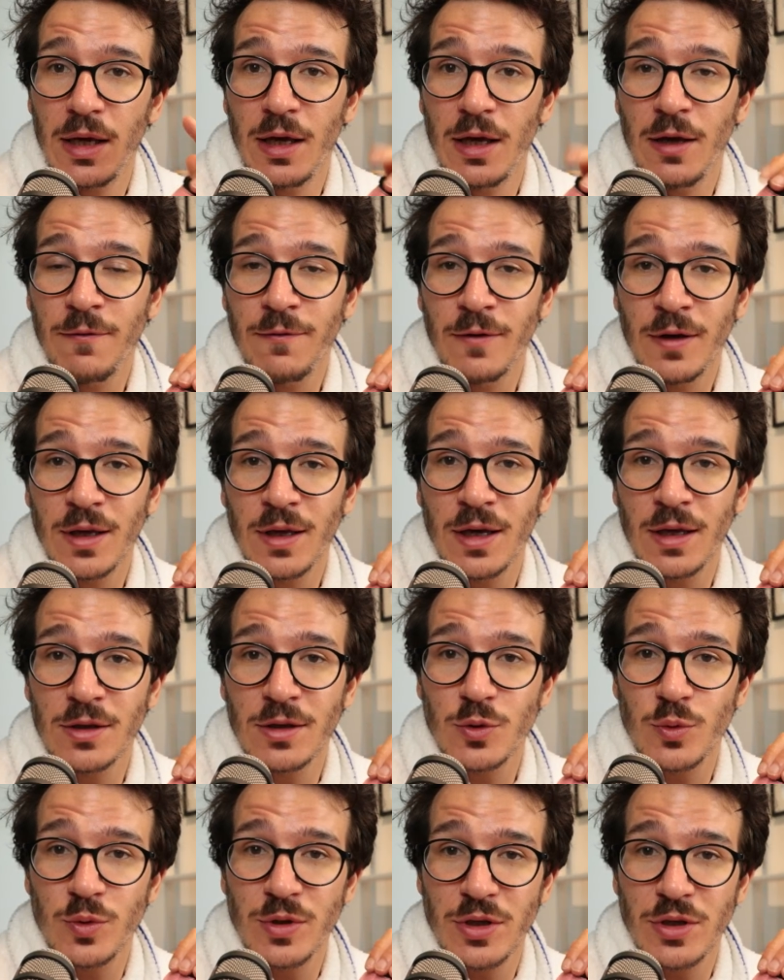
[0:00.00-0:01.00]
If I get
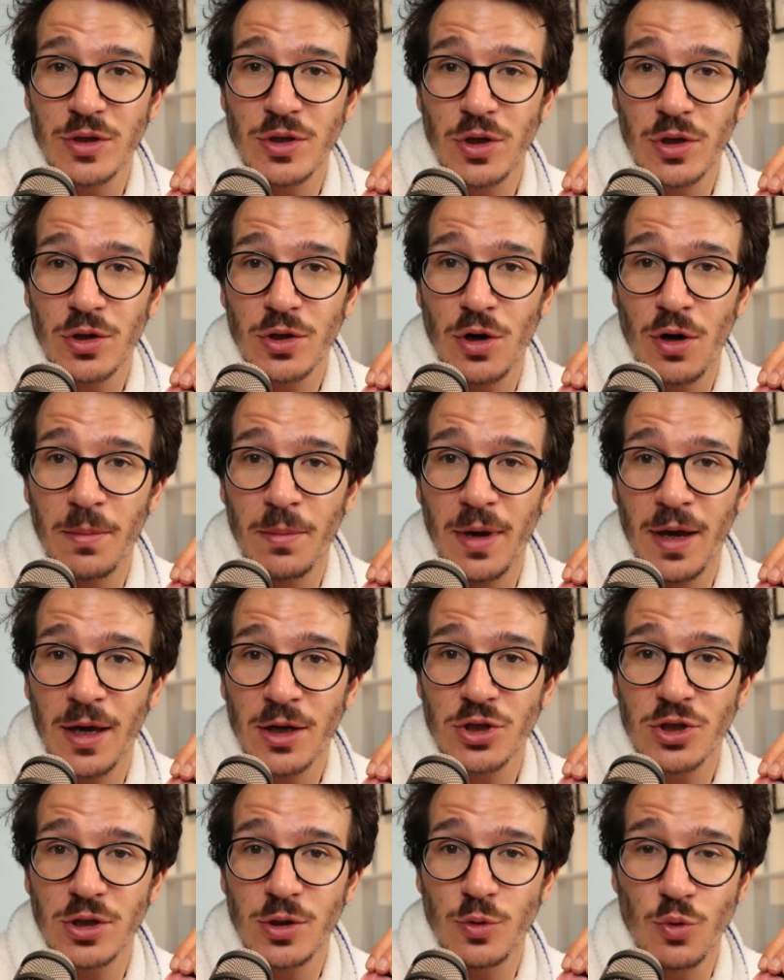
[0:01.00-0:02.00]
Swizec.com
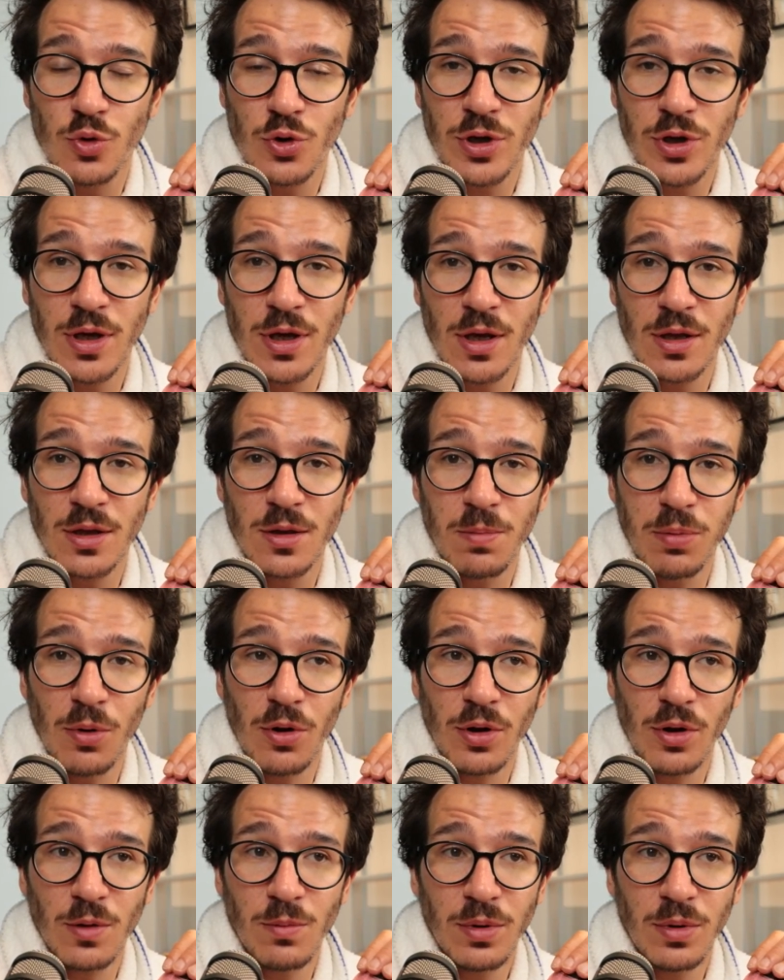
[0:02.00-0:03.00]
actually working and
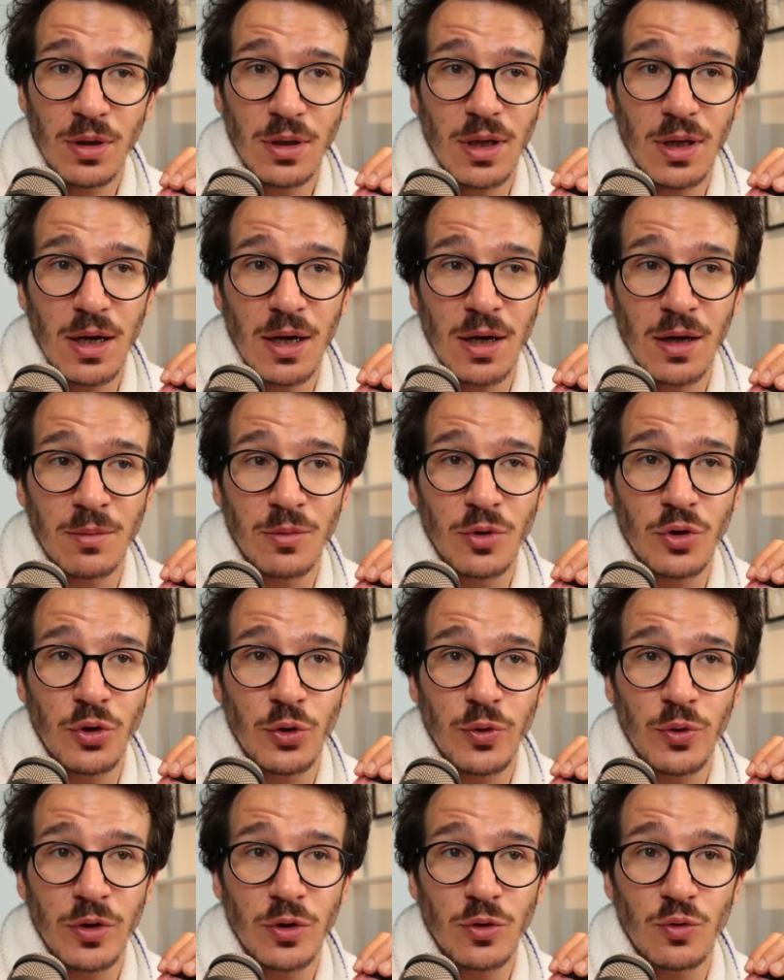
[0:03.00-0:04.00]
deployable, I'm
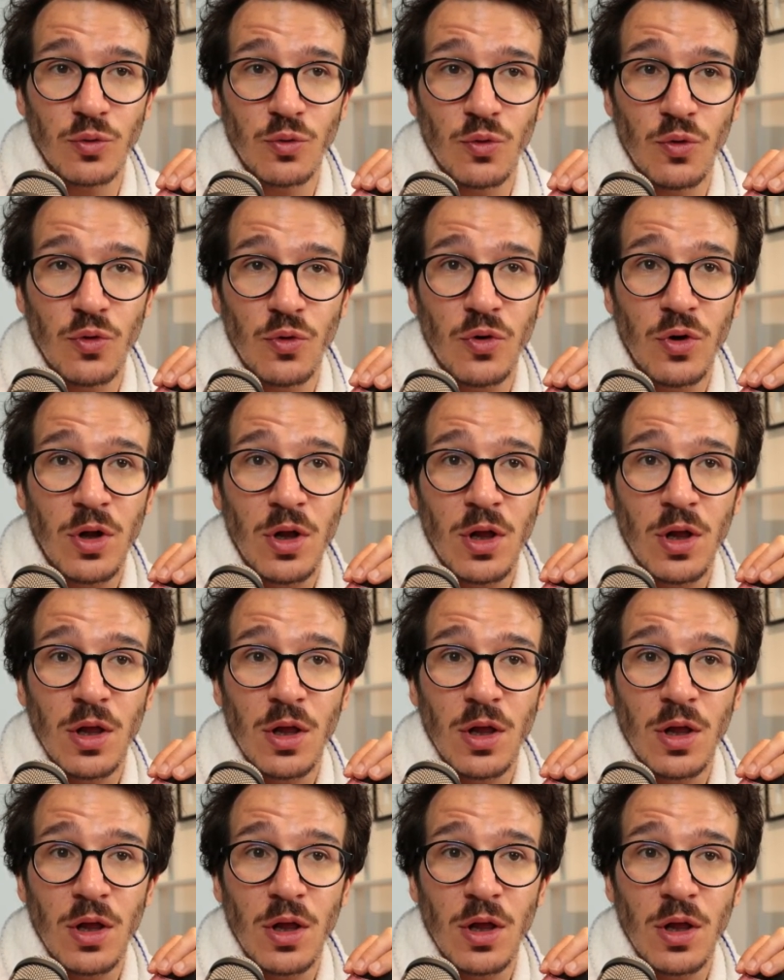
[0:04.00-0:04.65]
going to